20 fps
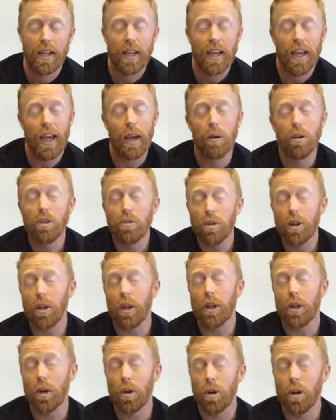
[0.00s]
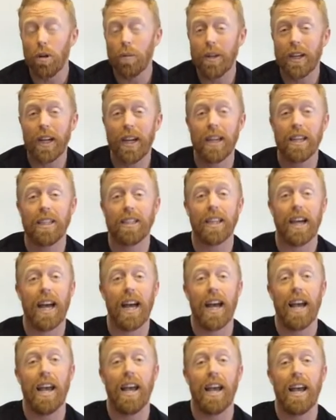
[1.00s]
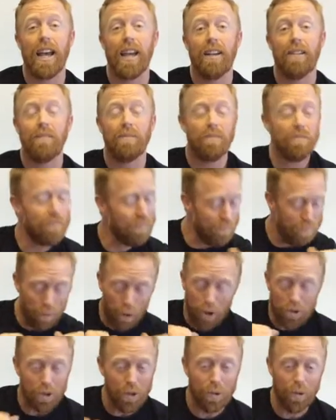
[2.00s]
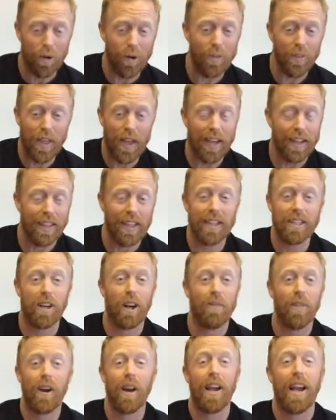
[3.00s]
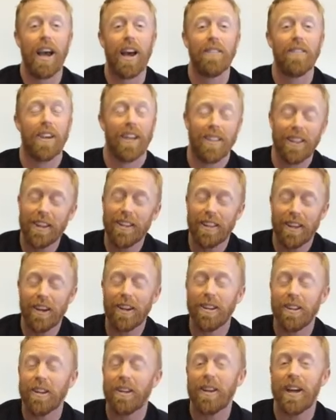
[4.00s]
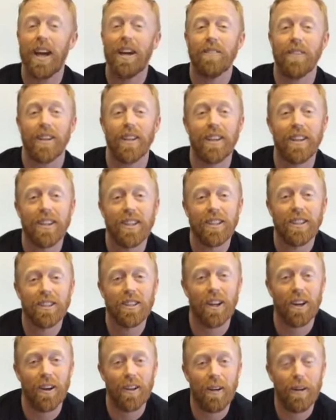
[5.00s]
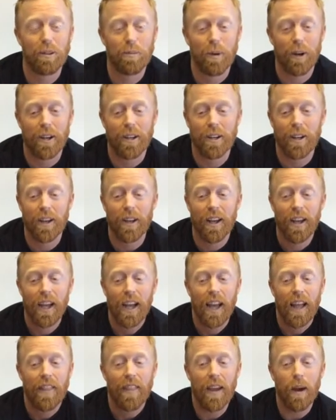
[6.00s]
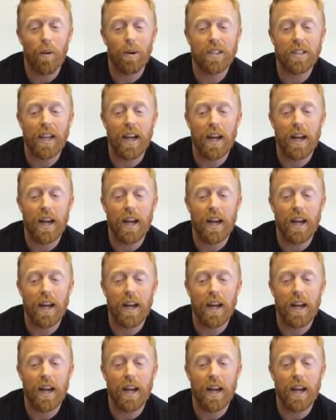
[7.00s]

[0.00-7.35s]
It was really cool because I bolted through it thinking these aren't very heavy, and they're a little heavy, so that was pretty good. There was